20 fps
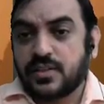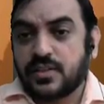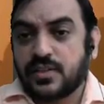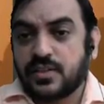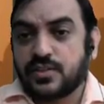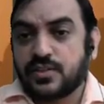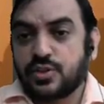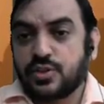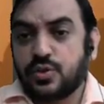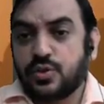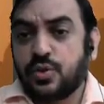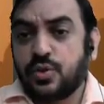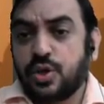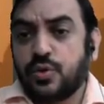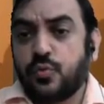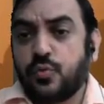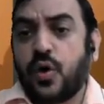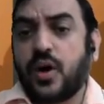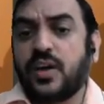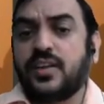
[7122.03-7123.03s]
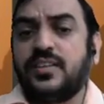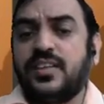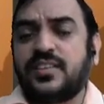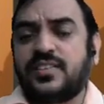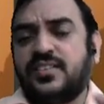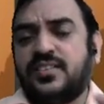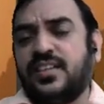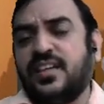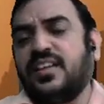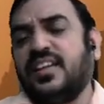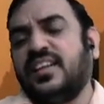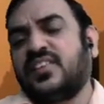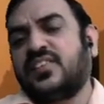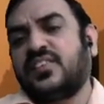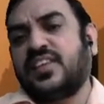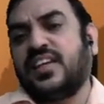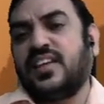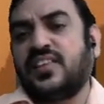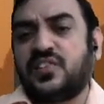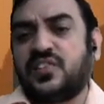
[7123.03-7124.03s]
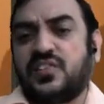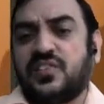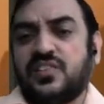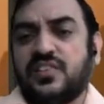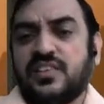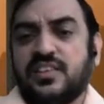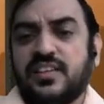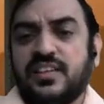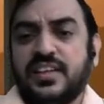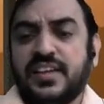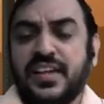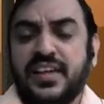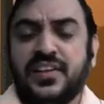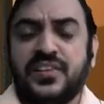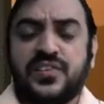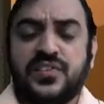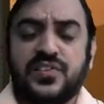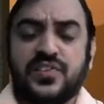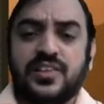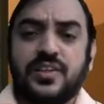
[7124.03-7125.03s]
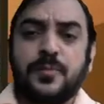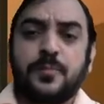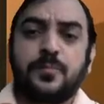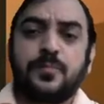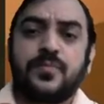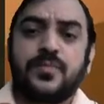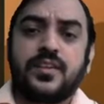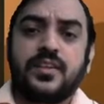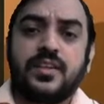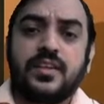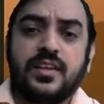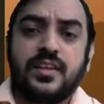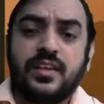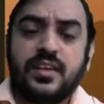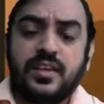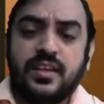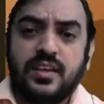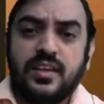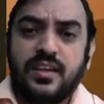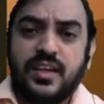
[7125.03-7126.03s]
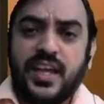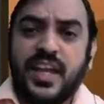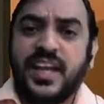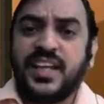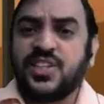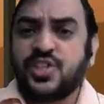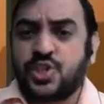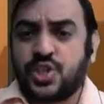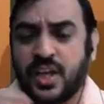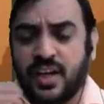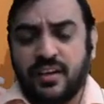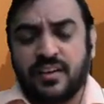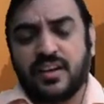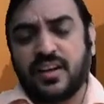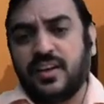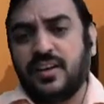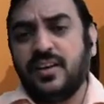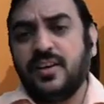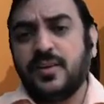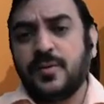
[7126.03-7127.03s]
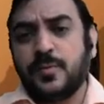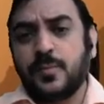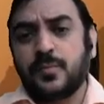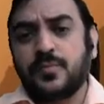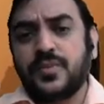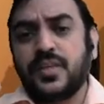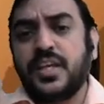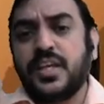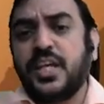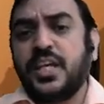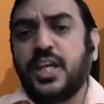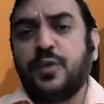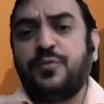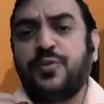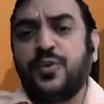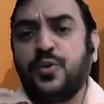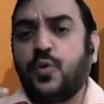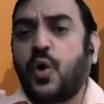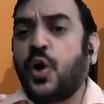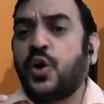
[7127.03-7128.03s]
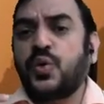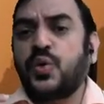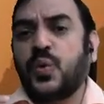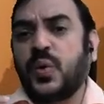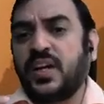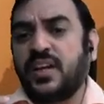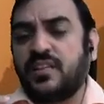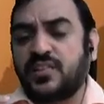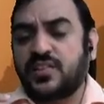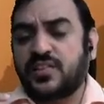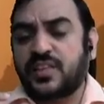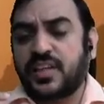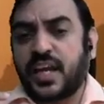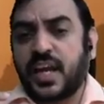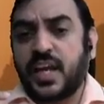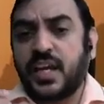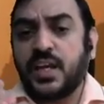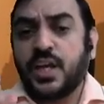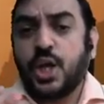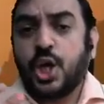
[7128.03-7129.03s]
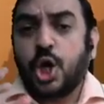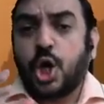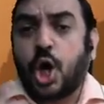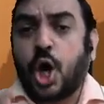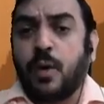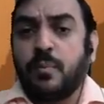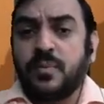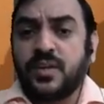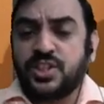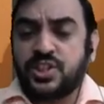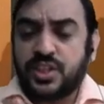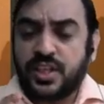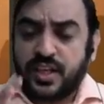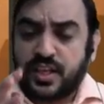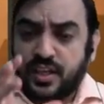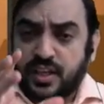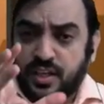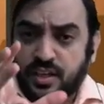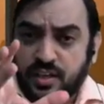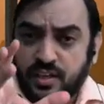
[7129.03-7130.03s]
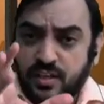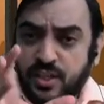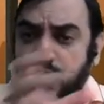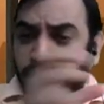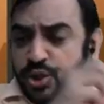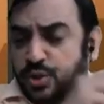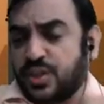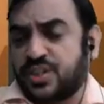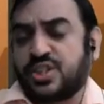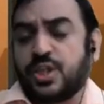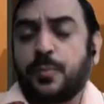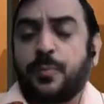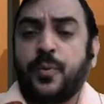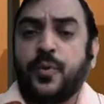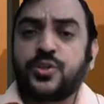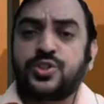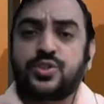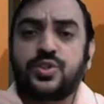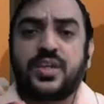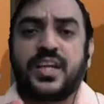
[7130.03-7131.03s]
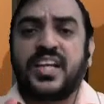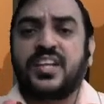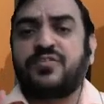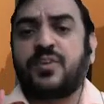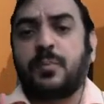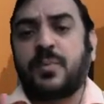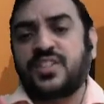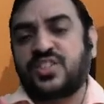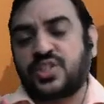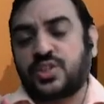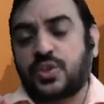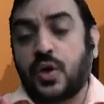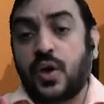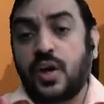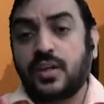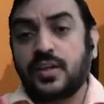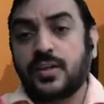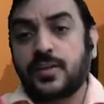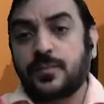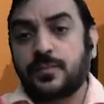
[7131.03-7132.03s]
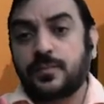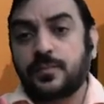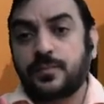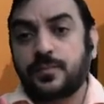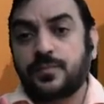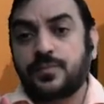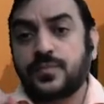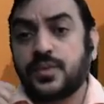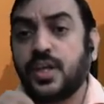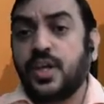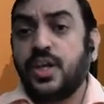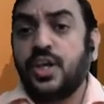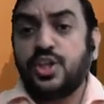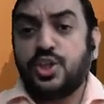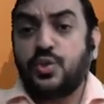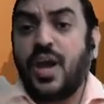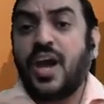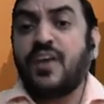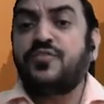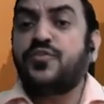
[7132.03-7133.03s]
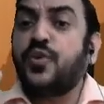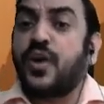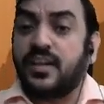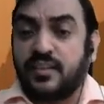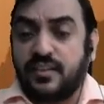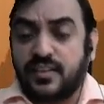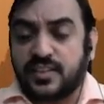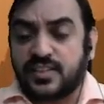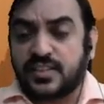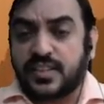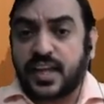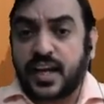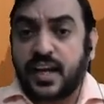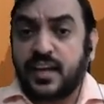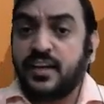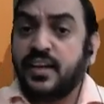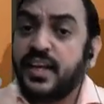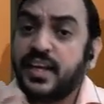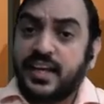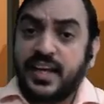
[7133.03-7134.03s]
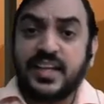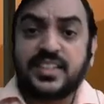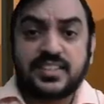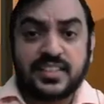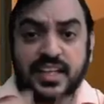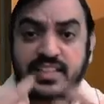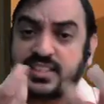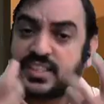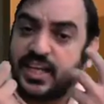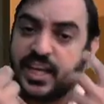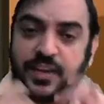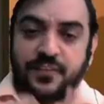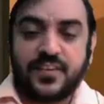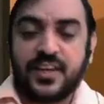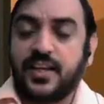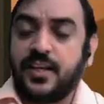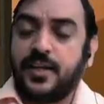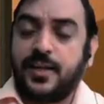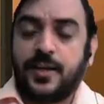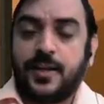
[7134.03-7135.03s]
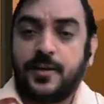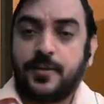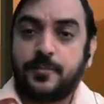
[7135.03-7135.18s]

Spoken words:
So, what this theory says is, in general, if you want to understand how much return you are supposed to get from a stock, you have to understand its risk level,